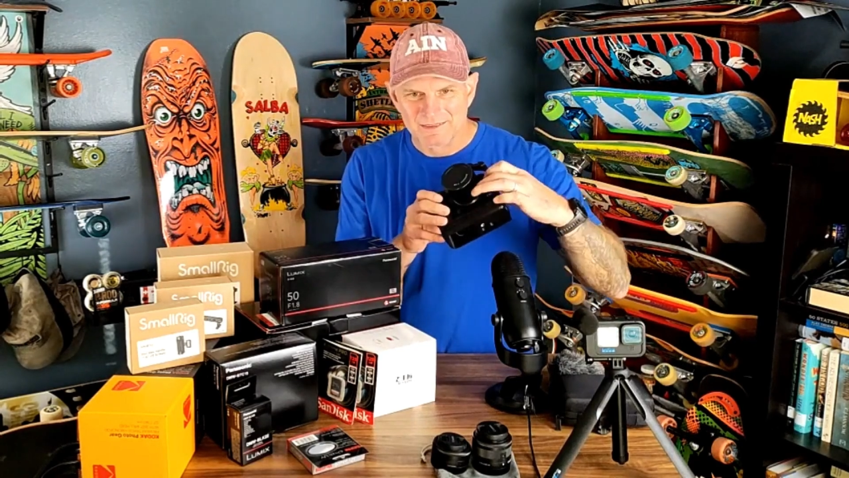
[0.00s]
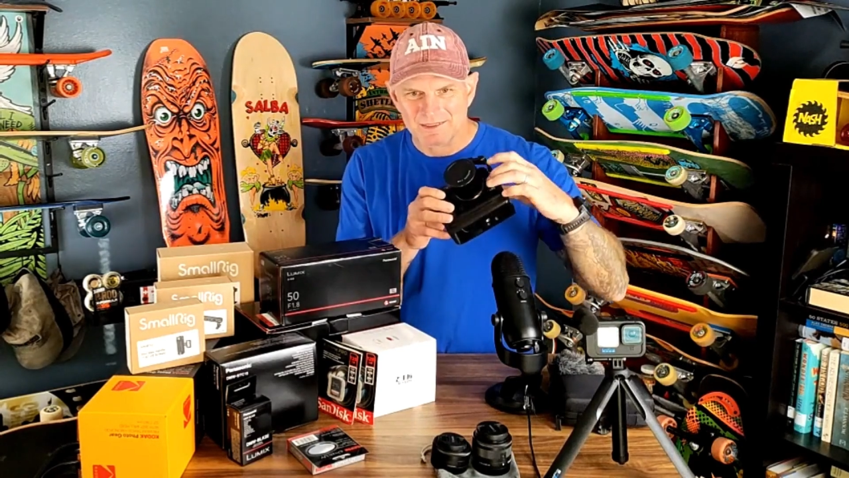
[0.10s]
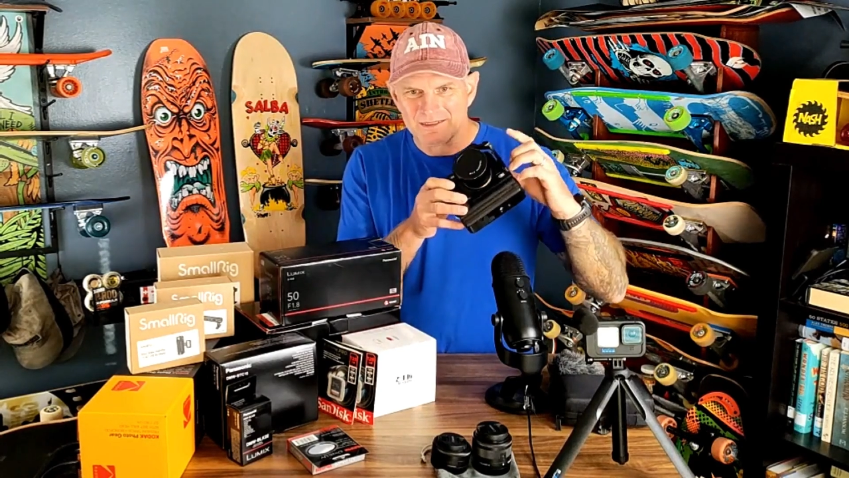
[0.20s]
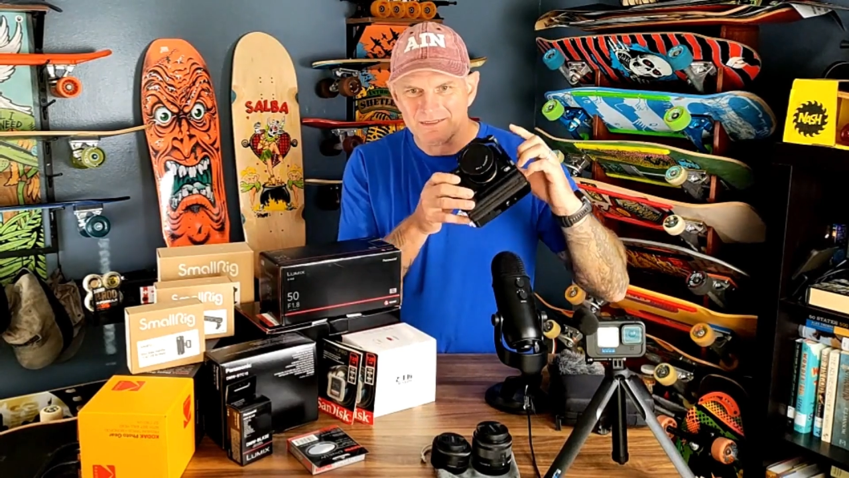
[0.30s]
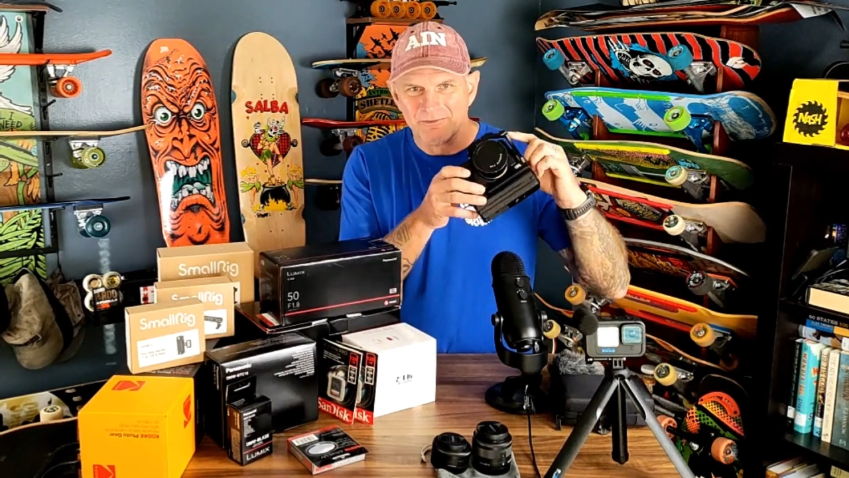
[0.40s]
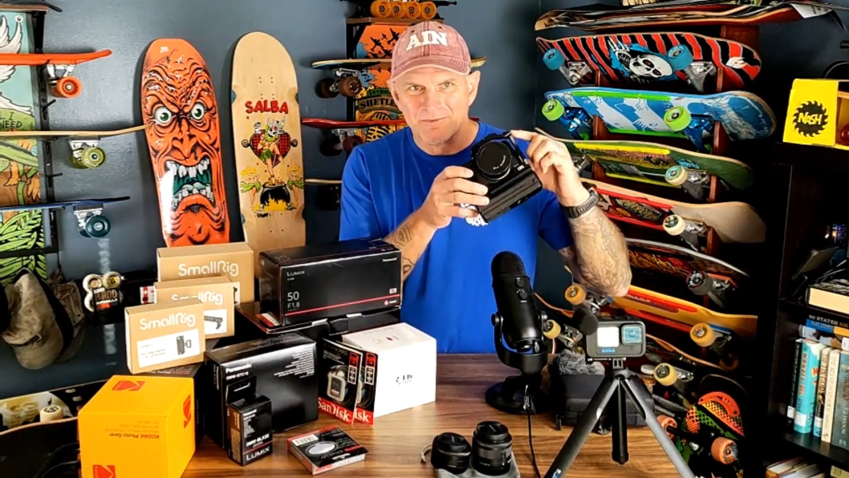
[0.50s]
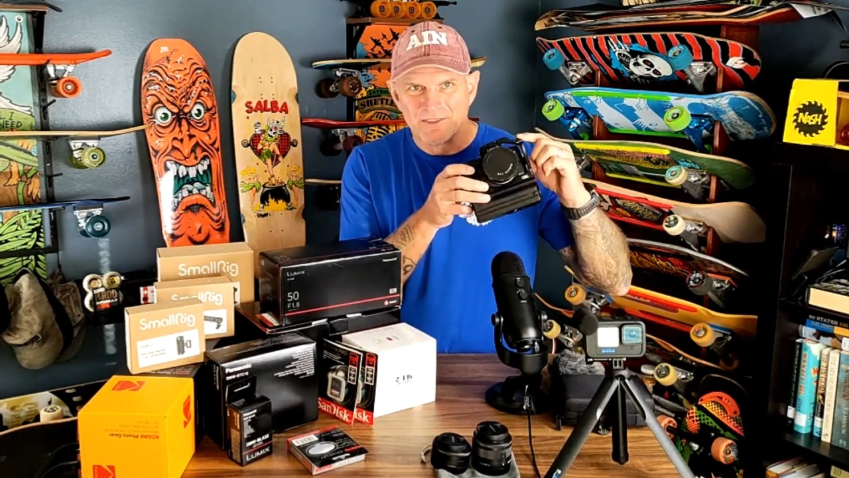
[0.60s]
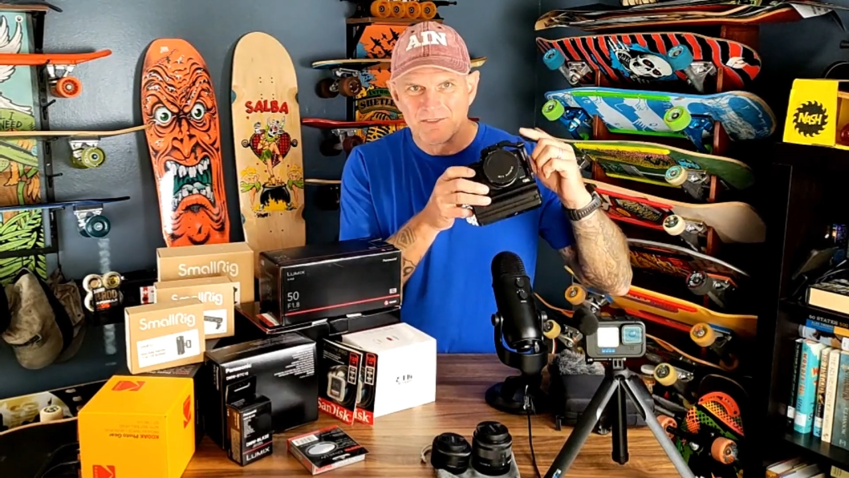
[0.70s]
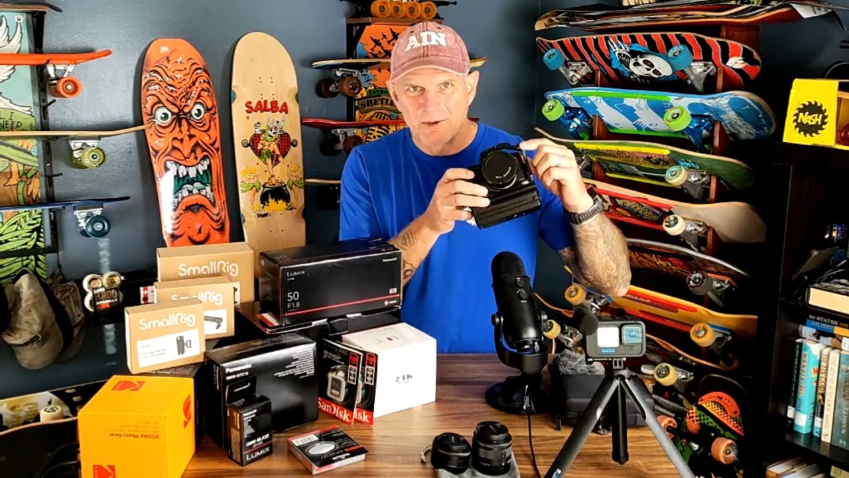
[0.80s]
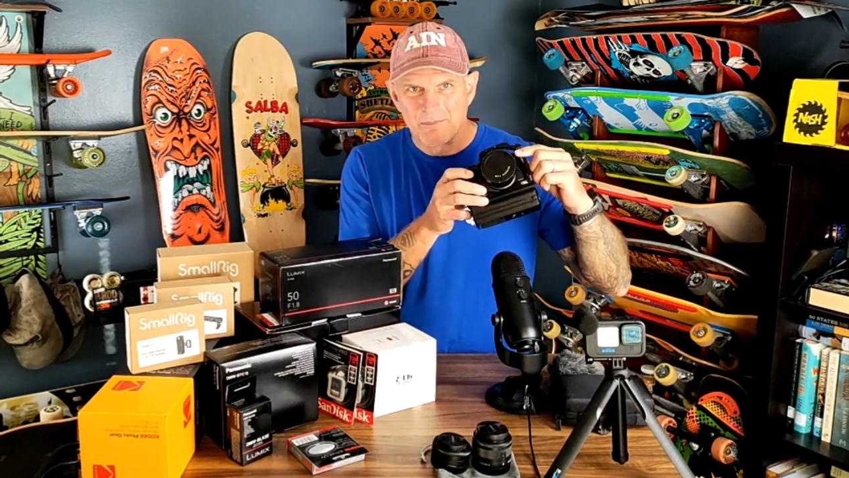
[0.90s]
The
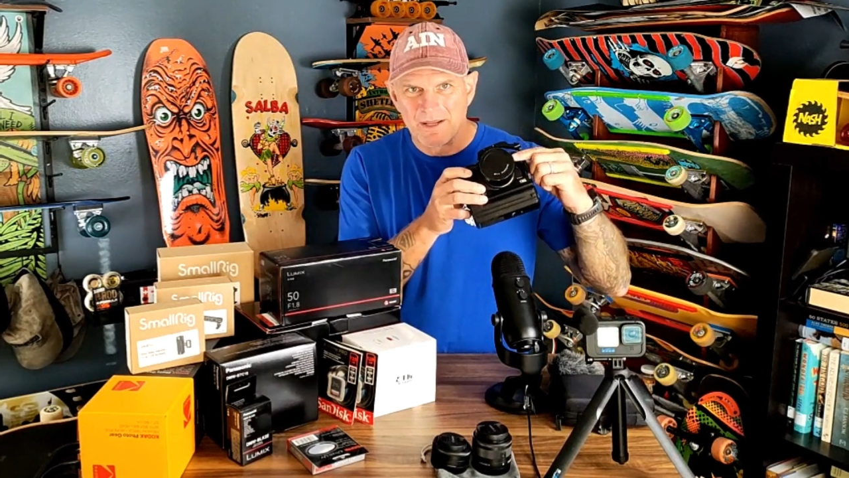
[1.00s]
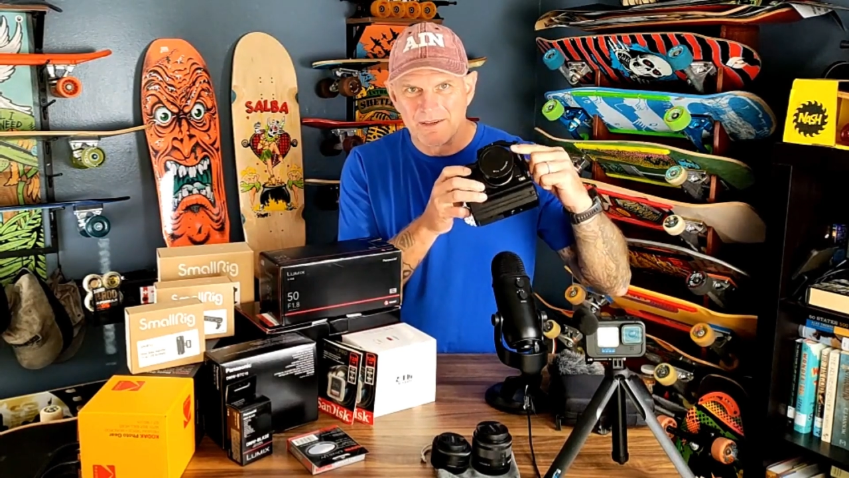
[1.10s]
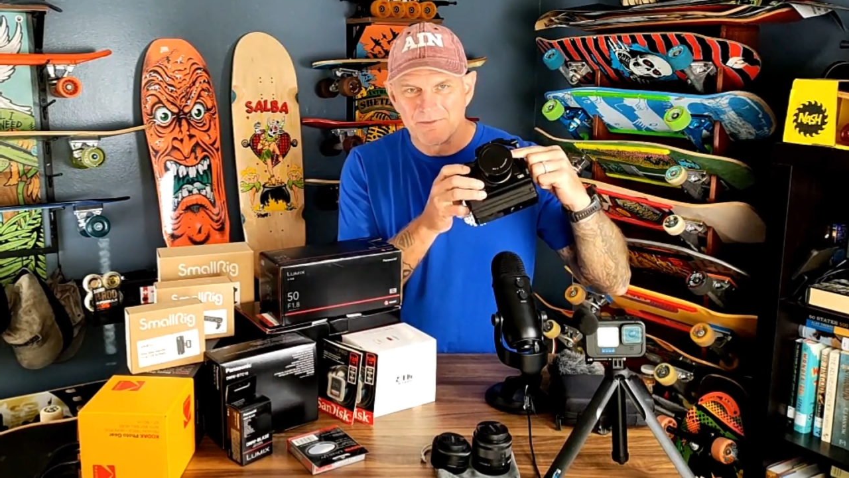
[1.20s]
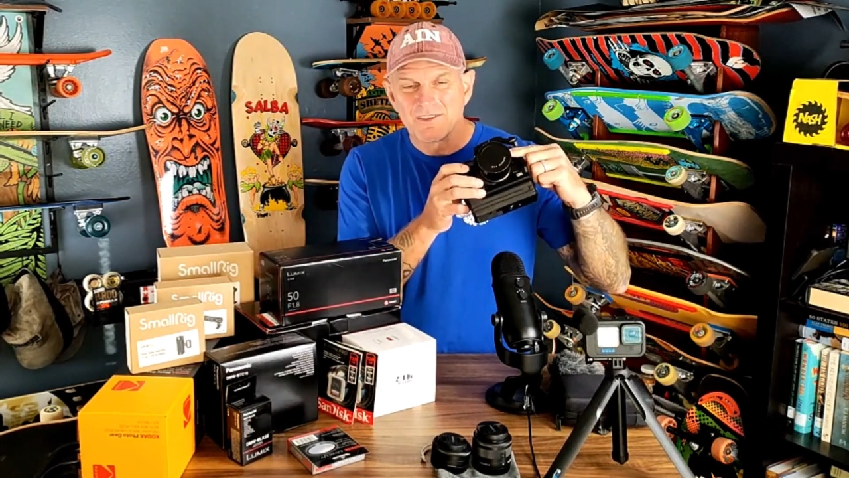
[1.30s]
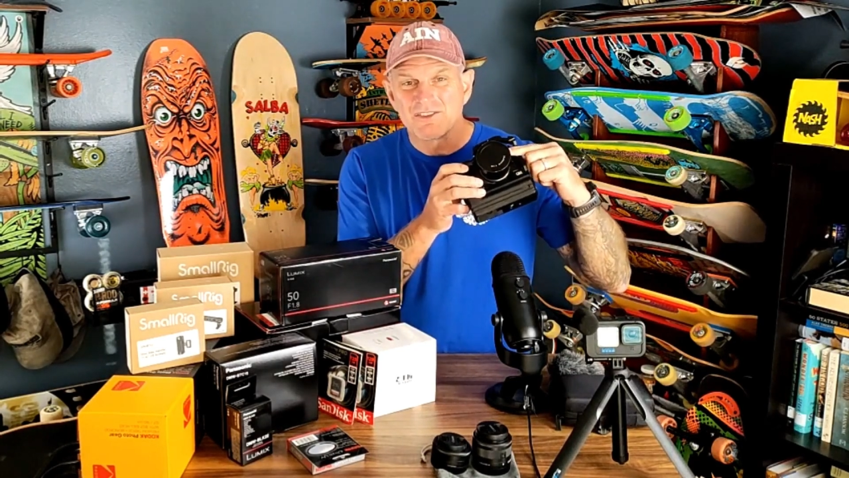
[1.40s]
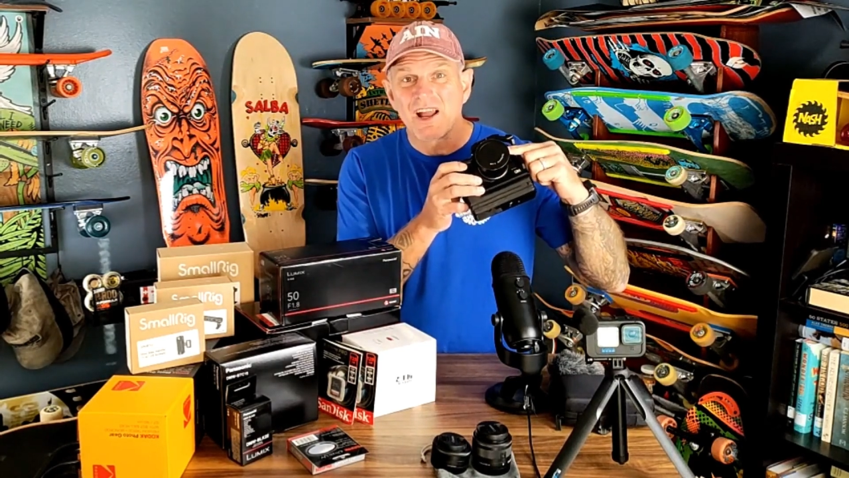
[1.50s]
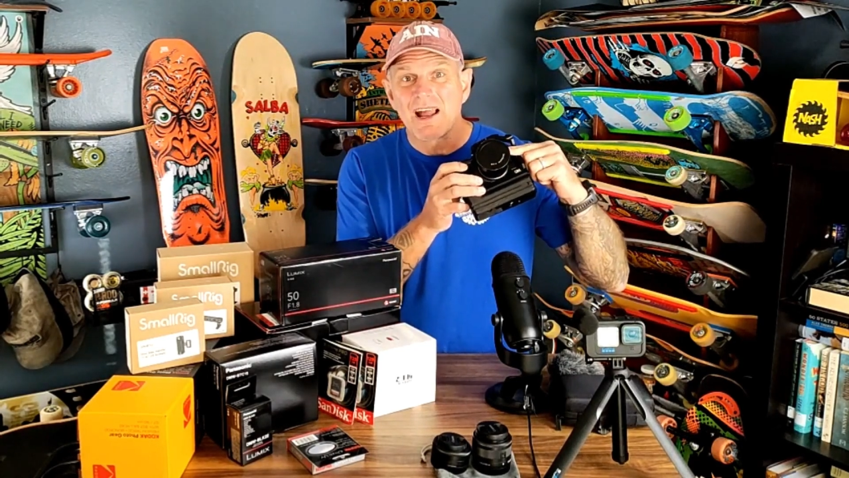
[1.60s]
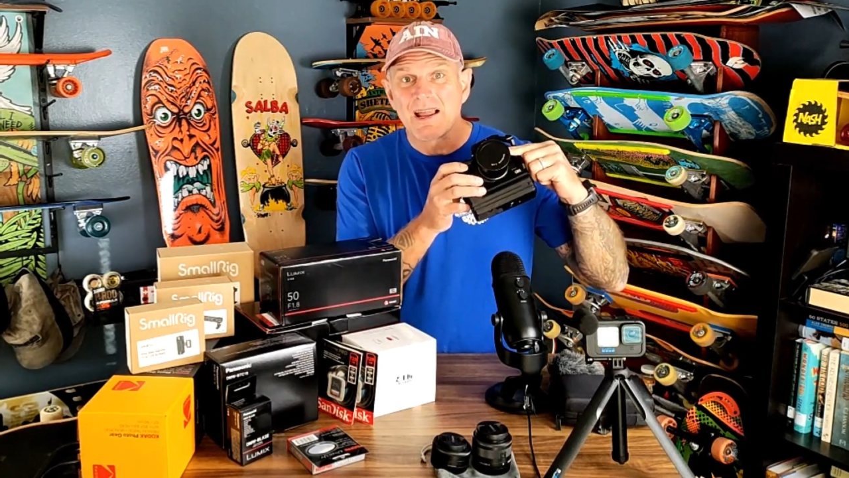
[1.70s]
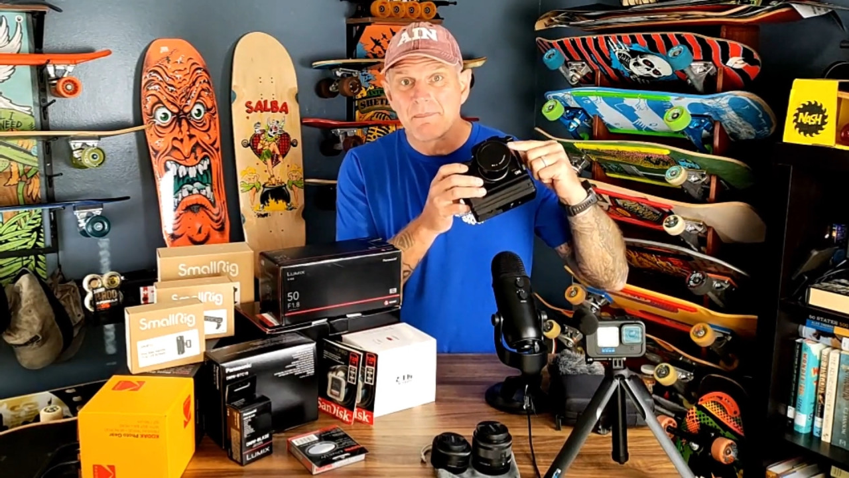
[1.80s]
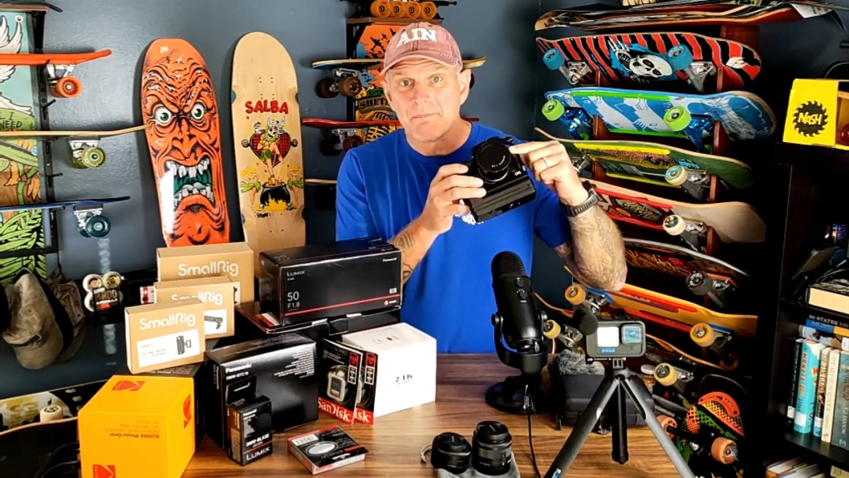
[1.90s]
fish eye